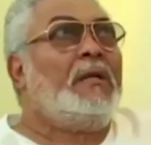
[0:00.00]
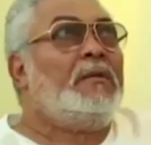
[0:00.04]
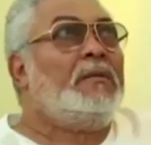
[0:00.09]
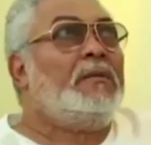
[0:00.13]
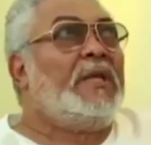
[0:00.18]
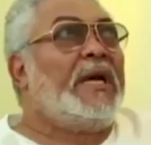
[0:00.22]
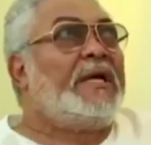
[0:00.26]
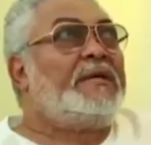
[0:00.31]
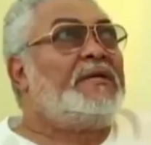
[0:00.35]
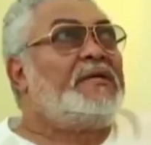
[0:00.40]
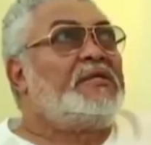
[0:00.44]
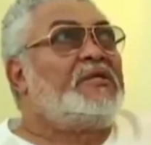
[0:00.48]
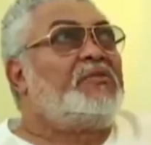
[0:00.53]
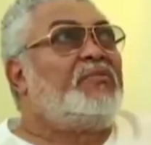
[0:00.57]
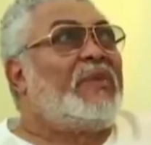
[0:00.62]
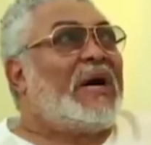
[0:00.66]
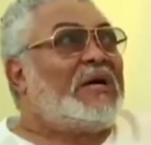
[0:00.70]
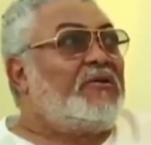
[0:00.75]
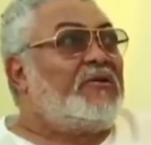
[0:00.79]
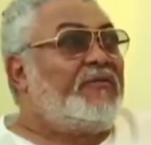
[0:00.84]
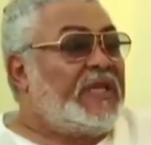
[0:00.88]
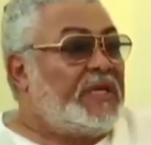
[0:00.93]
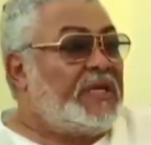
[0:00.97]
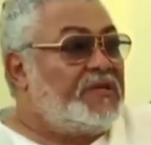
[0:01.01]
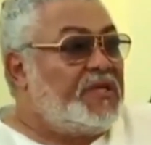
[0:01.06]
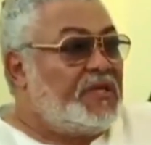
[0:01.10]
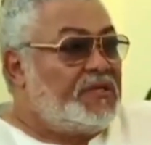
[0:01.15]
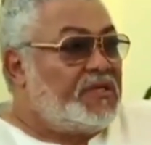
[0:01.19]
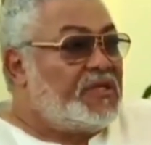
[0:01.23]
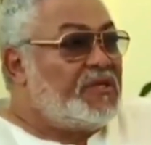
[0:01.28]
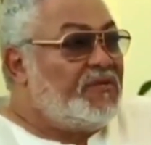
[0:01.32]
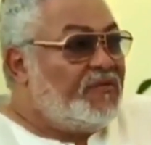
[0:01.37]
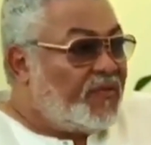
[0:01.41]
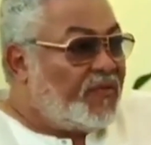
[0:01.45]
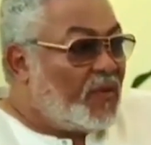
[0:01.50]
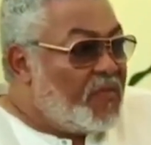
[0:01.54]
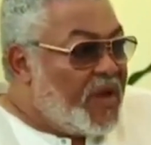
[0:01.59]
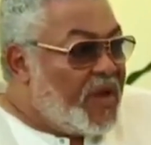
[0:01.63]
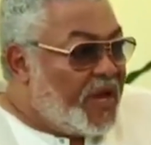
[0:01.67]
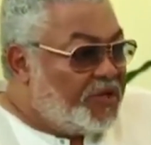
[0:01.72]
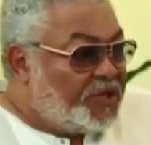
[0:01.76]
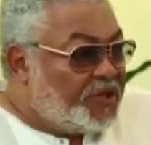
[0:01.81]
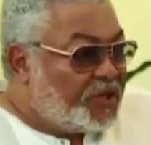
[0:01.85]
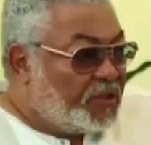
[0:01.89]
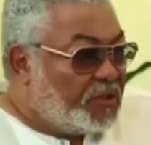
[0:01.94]
That is part of the
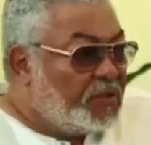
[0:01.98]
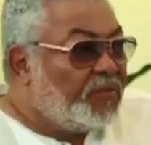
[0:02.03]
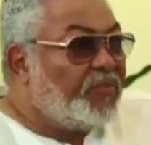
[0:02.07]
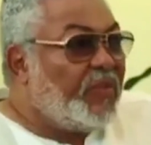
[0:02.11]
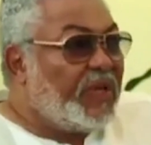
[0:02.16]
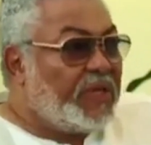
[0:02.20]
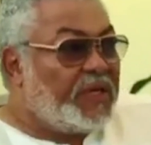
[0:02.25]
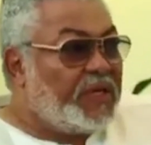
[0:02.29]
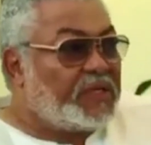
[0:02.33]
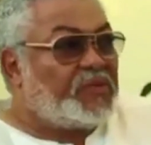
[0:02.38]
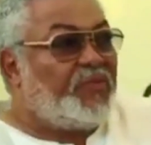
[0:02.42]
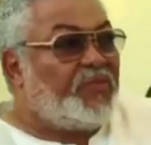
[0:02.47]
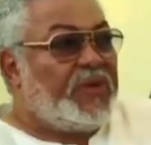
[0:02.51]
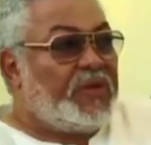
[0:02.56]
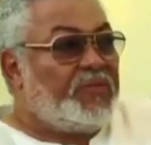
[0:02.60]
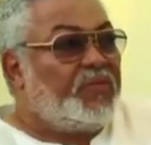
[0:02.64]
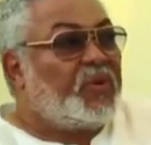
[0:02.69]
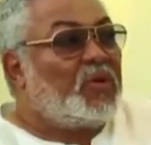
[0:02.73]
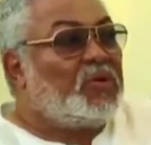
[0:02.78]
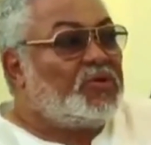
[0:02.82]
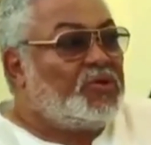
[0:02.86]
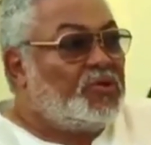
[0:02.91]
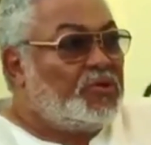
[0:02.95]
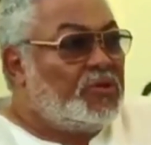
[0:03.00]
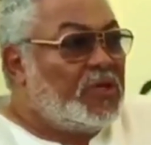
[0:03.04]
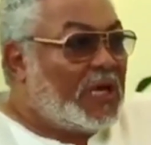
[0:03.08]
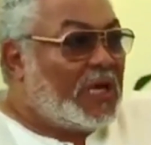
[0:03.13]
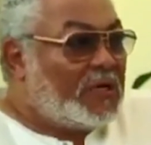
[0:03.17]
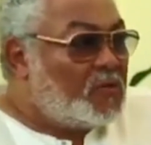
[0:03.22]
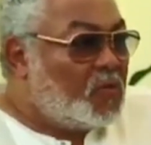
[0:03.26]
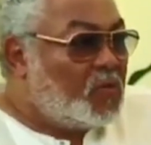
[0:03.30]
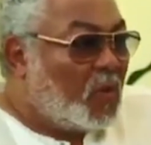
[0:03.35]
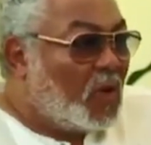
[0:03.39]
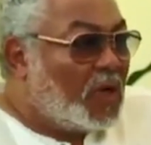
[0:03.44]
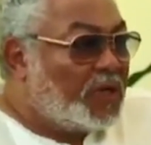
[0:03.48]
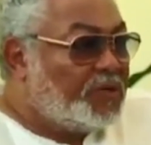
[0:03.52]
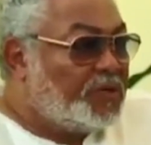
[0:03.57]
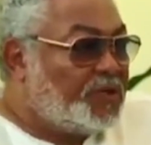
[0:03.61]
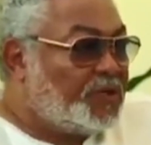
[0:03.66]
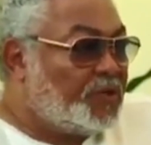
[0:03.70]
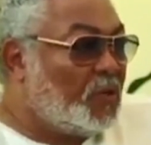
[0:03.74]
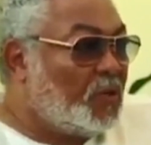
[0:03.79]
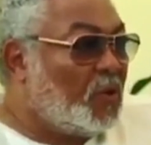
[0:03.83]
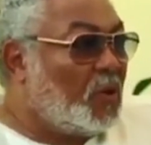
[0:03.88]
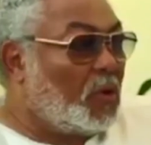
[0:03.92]
disinformation, because people do not want
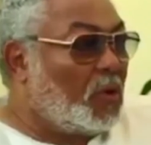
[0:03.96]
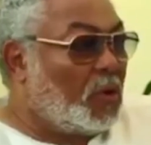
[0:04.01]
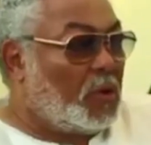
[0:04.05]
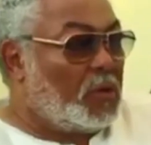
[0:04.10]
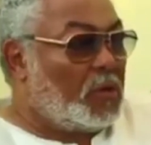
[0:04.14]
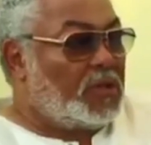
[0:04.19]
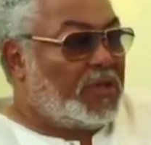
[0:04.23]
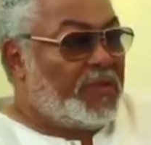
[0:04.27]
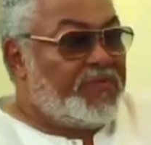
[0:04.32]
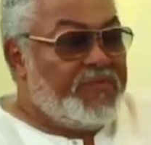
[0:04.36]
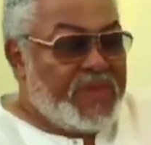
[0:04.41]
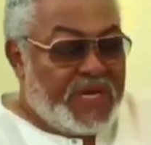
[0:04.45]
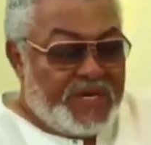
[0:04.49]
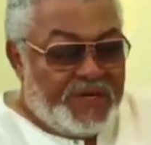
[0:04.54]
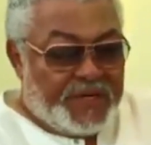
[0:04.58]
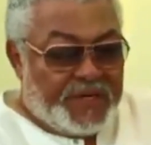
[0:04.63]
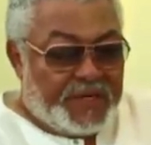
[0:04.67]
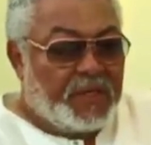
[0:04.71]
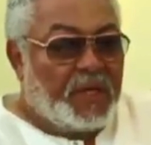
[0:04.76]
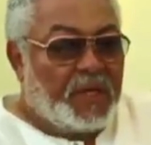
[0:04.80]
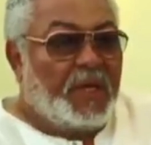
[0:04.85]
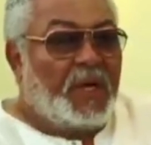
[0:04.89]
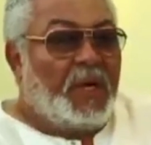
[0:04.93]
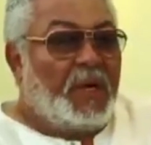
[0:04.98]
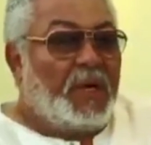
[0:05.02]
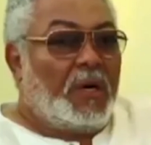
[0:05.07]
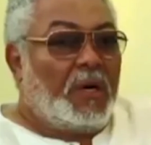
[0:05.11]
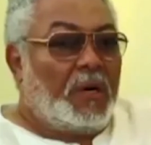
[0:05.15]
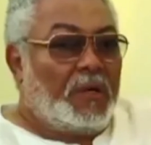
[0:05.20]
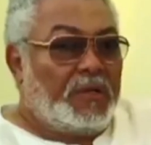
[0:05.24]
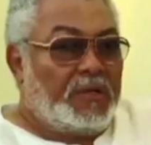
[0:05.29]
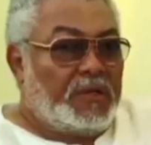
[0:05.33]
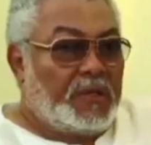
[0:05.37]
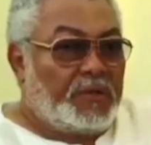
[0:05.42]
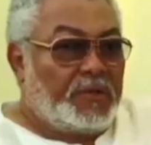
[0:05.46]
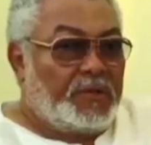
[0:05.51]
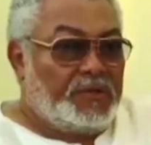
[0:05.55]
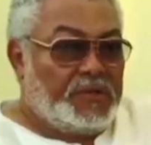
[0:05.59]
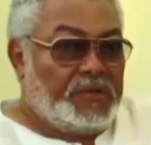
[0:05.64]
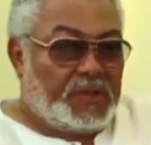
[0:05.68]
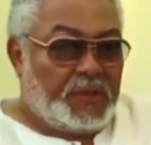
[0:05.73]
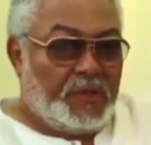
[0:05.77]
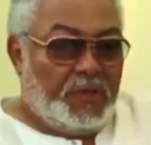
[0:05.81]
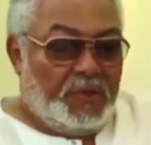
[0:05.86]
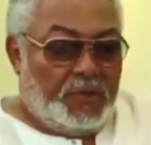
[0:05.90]
to, or the media, or
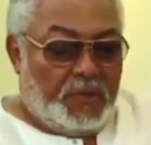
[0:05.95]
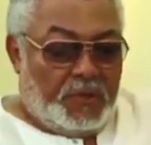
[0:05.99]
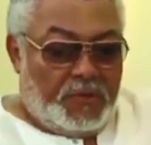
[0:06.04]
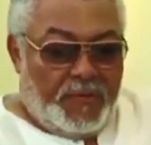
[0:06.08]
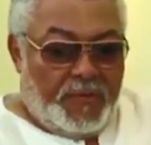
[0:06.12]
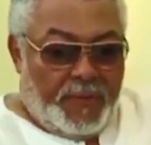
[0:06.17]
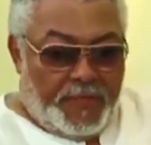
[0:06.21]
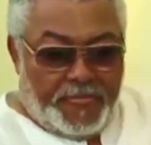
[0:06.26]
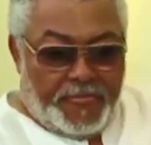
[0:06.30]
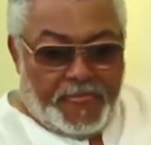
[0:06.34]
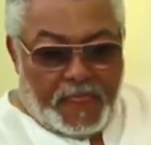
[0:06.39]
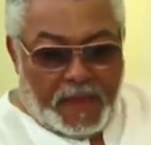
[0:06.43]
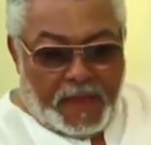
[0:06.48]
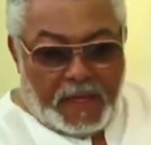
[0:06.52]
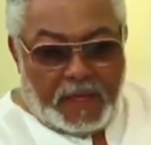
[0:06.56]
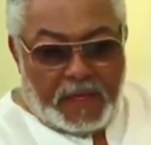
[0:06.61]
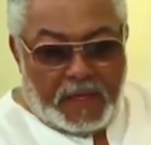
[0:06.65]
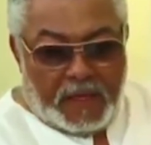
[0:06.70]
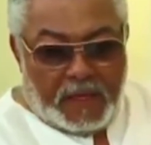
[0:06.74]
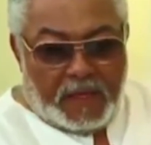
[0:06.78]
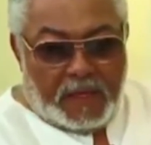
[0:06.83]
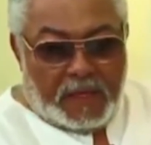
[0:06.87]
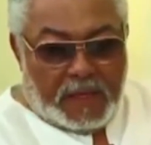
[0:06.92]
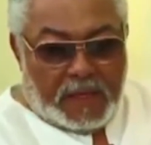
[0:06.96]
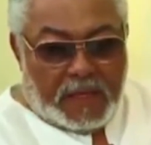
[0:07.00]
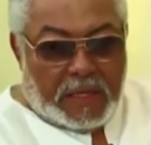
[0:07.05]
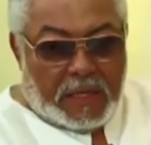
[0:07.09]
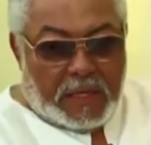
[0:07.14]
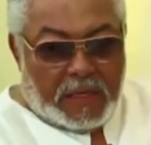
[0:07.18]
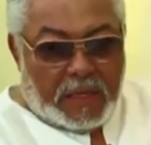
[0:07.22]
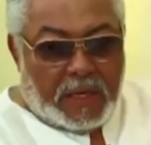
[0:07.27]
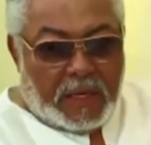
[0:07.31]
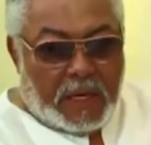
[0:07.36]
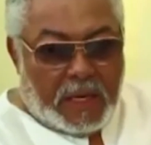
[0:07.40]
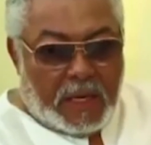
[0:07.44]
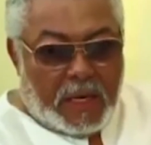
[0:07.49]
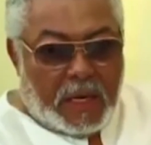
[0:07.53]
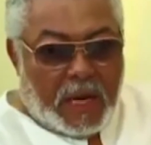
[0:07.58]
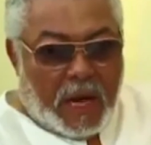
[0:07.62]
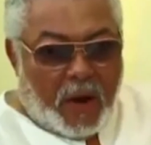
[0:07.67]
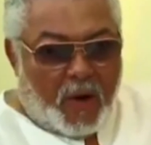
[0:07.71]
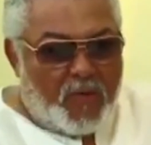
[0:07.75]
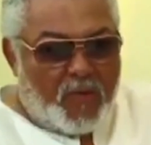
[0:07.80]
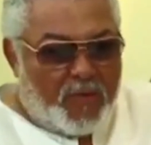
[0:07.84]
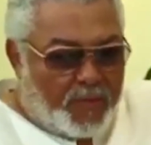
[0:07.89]
those who
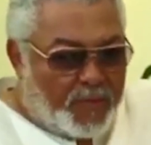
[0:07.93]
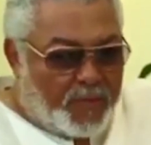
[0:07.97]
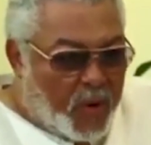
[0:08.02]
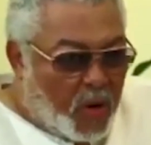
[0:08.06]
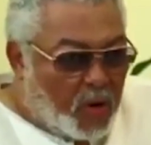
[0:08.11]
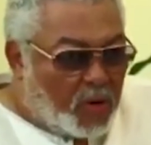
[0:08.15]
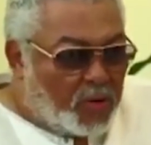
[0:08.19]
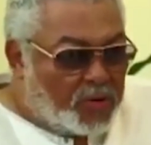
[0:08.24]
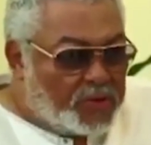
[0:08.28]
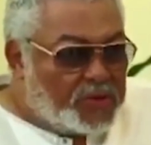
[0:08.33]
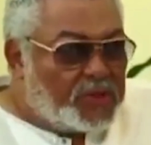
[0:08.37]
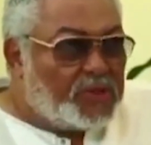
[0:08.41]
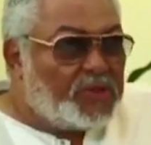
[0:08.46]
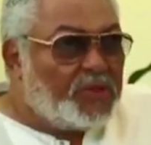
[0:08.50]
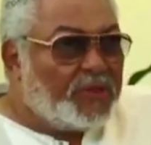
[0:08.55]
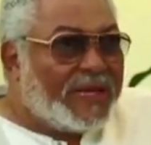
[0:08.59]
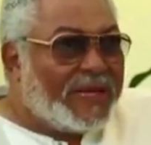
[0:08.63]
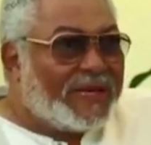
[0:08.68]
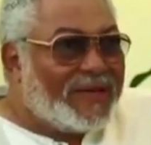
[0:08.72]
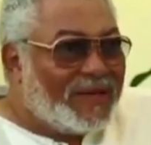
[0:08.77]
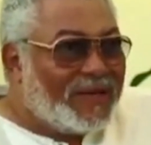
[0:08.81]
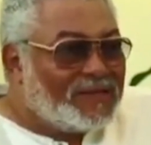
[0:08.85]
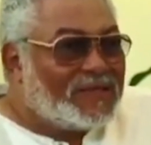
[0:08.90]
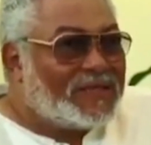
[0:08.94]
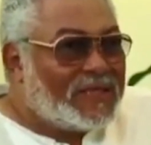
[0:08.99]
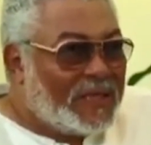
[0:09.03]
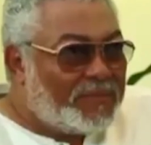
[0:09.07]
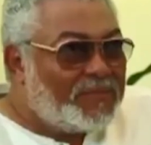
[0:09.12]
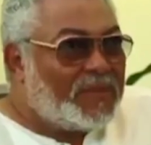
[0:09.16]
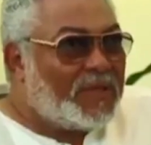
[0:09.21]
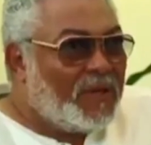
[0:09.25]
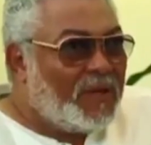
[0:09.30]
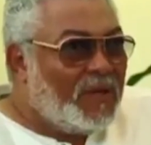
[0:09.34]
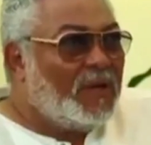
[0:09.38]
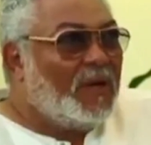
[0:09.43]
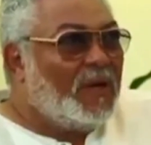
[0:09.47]
are opposed to the concept